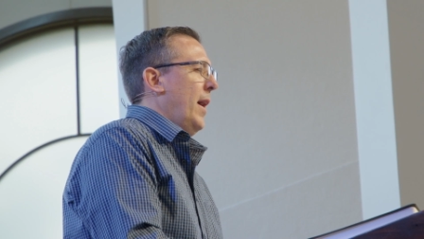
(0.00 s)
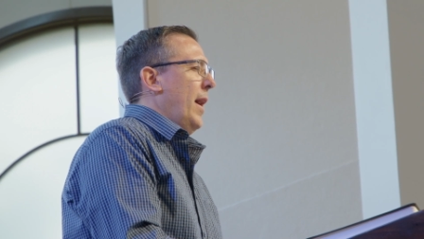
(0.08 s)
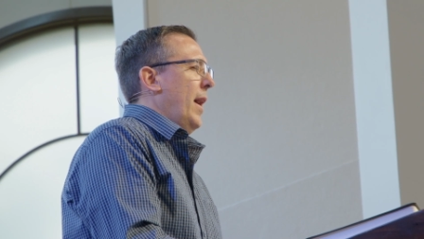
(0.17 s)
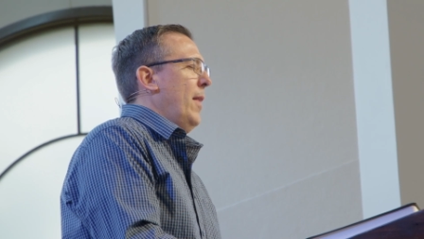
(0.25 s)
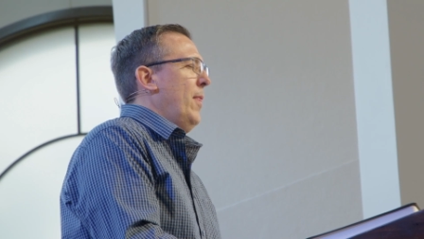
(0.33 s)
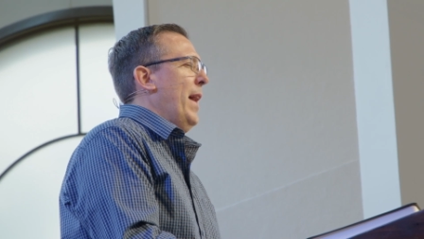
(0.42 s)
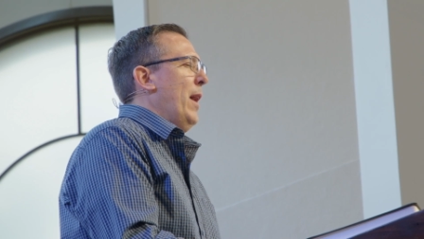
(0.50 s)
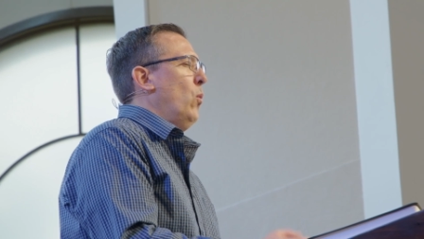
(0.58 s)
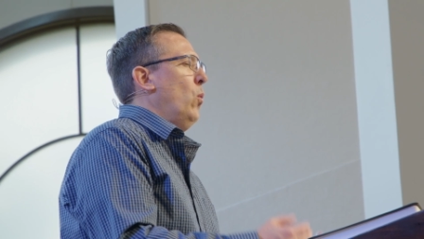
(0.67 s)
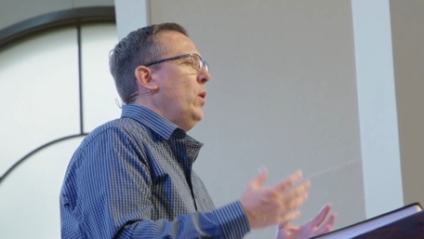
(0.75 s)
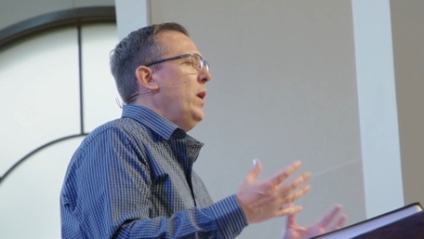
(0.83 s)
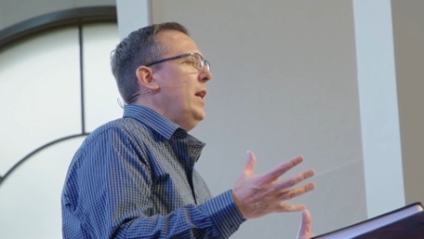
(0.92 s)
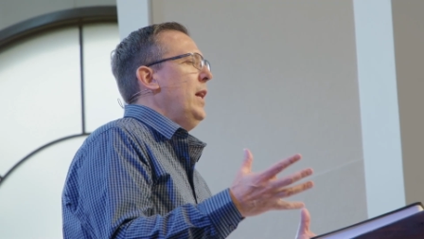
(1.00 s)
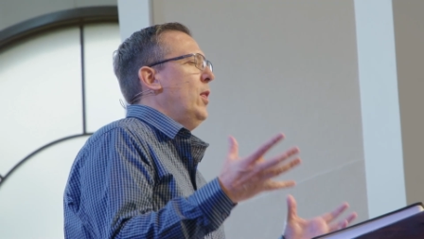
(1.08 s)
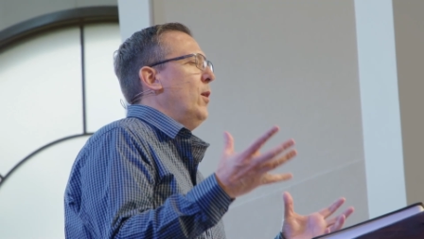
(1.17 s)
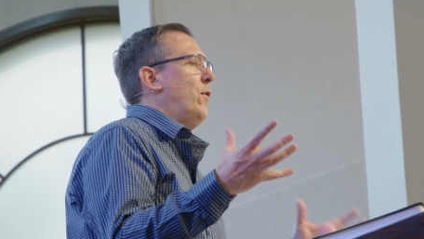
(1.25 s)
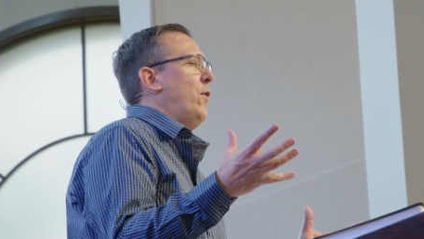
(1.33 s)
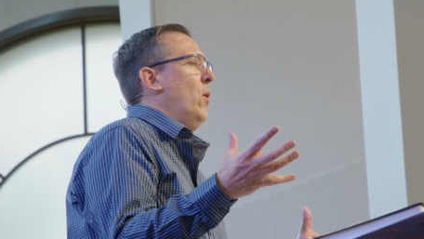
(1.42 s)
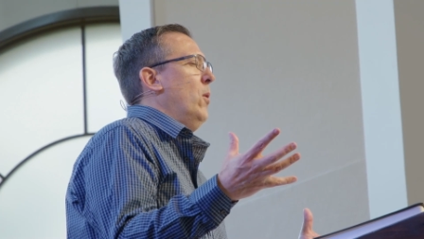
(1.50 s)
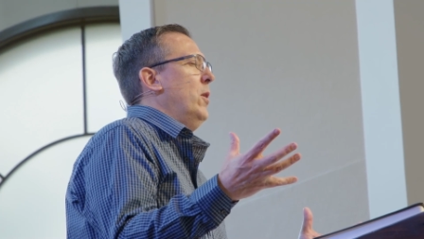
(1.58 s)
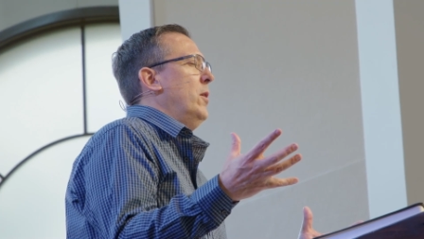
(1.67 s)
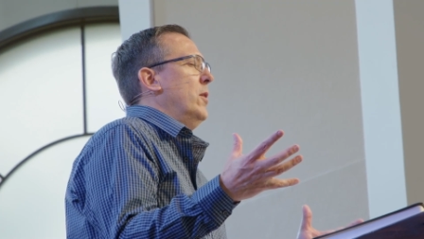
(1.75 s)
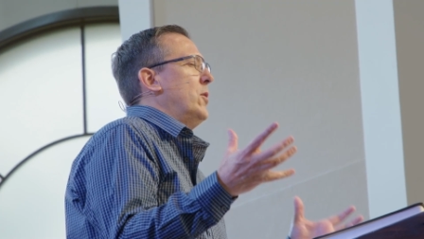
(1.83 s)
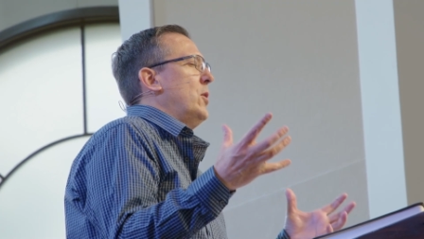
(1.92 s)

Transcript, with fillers: And that we, the foreigners,